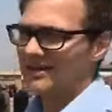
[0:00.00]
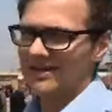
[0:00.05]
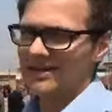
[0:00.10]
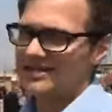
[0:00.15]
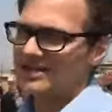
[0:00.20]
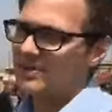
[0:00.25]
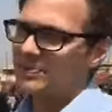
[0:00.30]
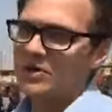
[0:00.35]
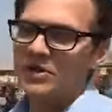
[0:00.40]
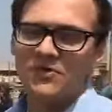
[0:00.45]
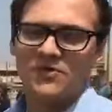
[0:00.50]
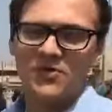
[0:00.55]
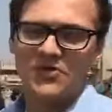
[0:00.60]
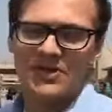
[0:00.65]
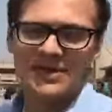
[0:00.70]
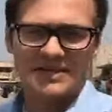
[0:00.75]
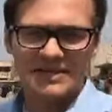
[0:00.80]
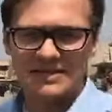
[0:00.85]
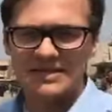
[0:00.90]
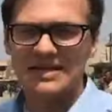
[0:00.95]
It's a beautiful
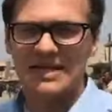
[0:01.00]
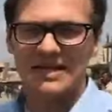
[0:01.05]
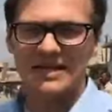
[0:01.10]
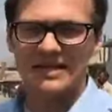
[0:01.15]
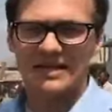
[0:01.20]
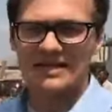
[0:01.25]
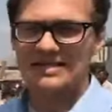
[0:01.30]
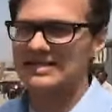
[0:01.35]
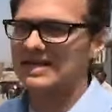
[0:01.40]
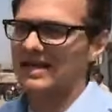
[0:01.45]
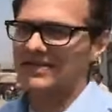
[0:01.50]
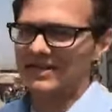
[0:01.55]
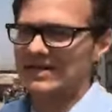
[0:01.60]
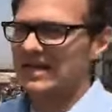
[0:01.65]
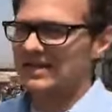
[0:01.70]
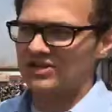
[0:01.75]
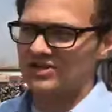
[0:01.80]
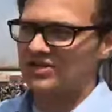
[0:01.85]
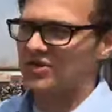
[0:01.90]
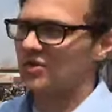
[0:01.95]
thing to see. It's not the
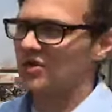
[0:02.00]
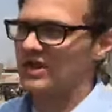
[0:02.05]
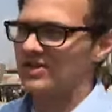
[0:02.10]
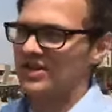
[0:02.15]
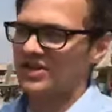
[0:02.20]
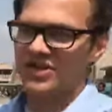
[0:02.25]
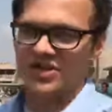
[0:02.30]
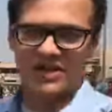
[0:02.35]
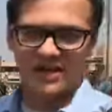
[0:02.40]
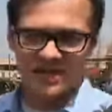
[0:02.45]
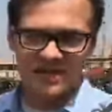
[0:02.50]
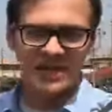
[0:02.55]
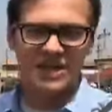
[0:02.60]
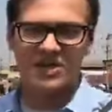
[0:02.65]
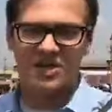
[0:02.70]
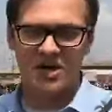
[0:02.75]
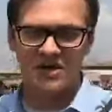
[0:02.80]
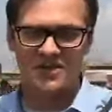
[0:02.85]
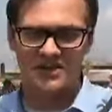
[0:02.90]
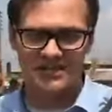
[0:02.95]
kind of story that you're going to hear
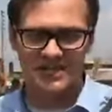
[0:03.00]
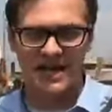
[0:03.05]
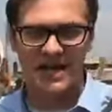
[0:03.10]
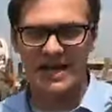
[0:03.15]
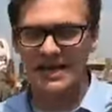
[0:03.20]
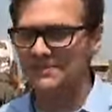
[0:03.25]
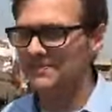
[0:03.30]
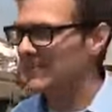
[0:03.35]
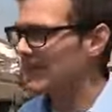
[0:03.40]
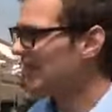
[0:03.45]
all the time,